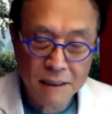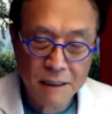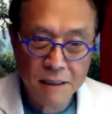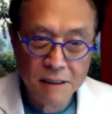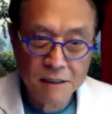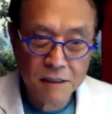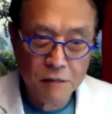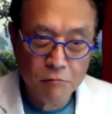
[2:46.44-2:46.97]

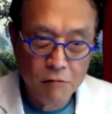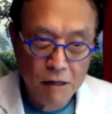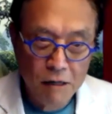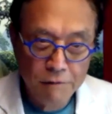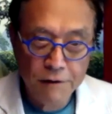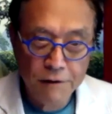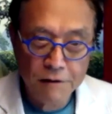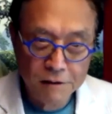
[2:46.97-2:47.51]
So
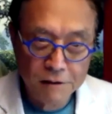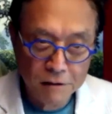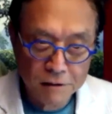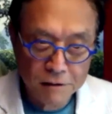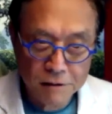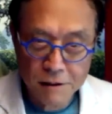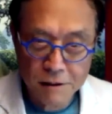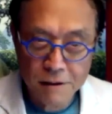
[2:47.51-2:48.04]
welfare,
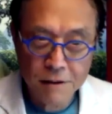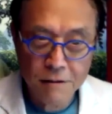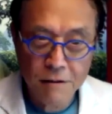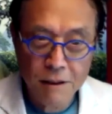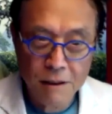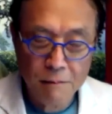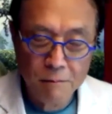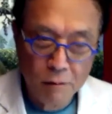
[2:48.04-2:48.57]
Social
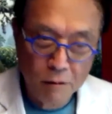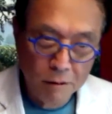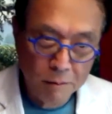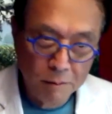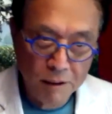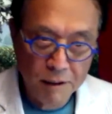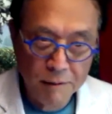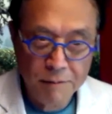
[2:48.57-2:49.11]
Security, poor
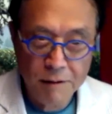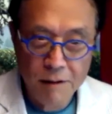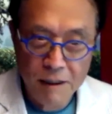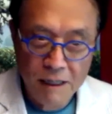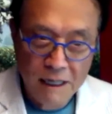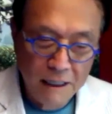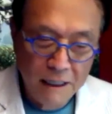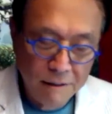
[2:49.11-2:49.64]

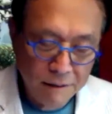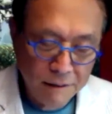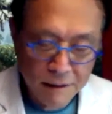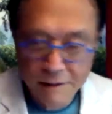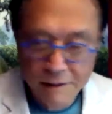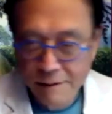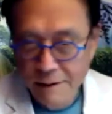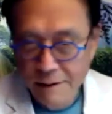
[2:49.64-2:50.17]
people, I don't
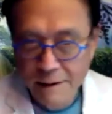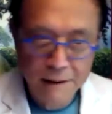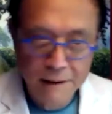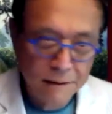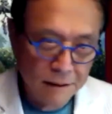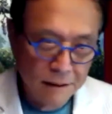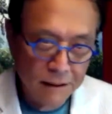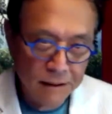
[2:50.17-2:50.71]
know,
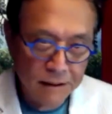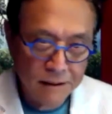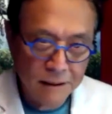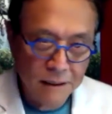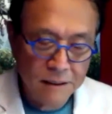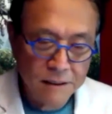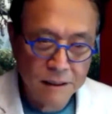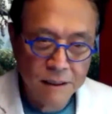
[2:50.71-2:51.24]
this.
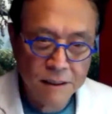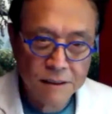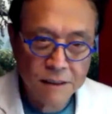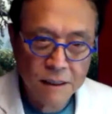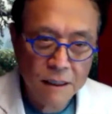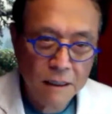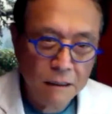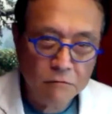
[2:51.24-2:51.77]

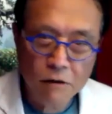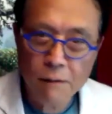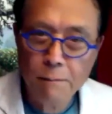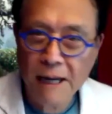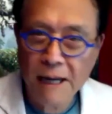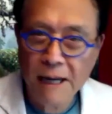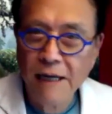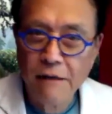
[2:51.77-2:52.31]
We're
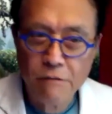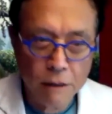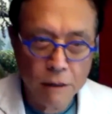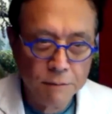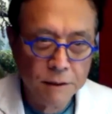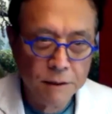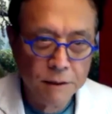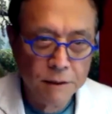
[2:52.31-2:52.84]
bankrupt.
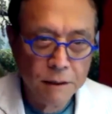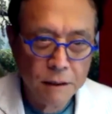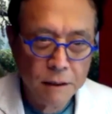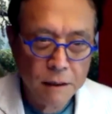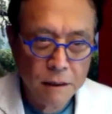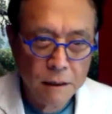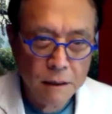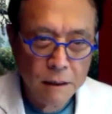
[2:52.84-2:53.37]

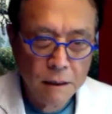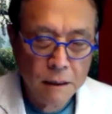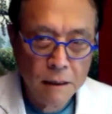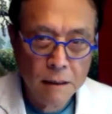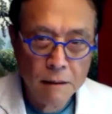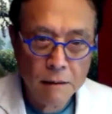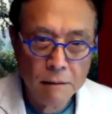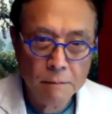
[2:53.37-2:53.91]

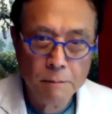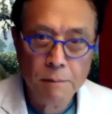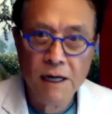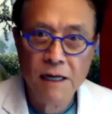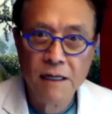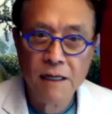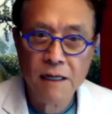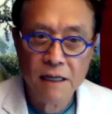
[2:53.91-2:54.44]

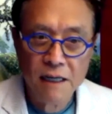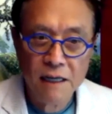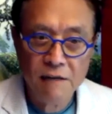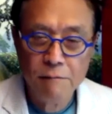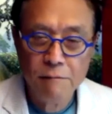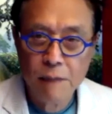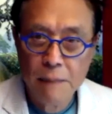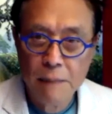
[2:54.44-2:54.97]
But
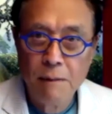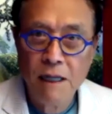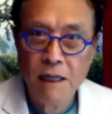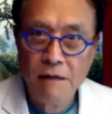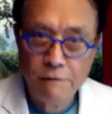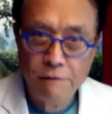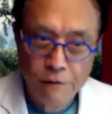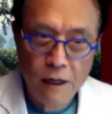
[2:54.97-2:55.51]
if people
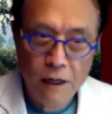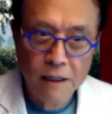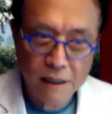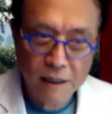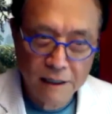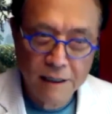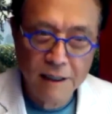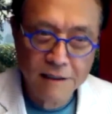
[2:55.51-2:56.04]
had fought
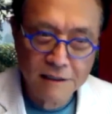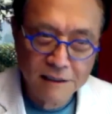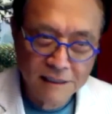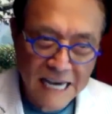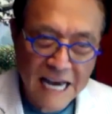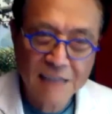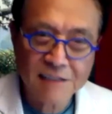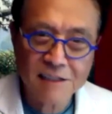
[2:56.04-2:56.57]
against
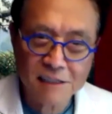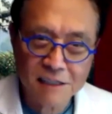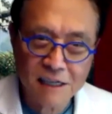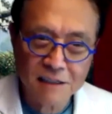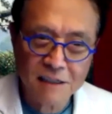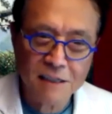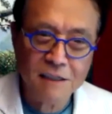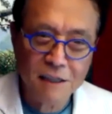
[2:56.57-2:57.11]
taxes
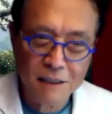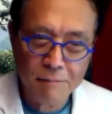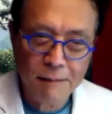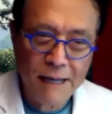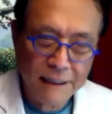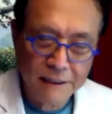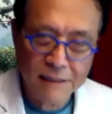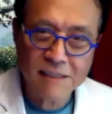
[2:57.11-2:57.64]
like they did
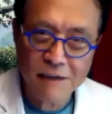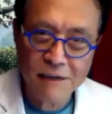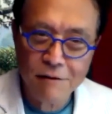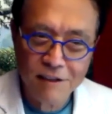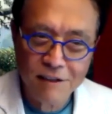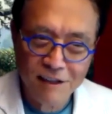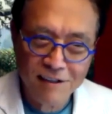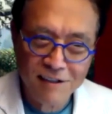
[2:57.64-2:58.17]
back in
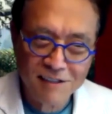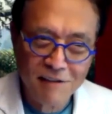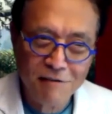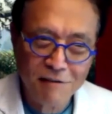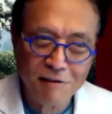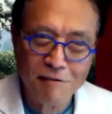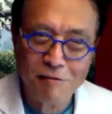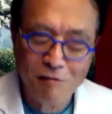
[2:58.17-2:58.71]

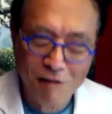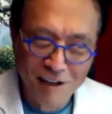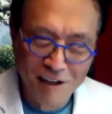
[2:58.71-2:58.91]
1773,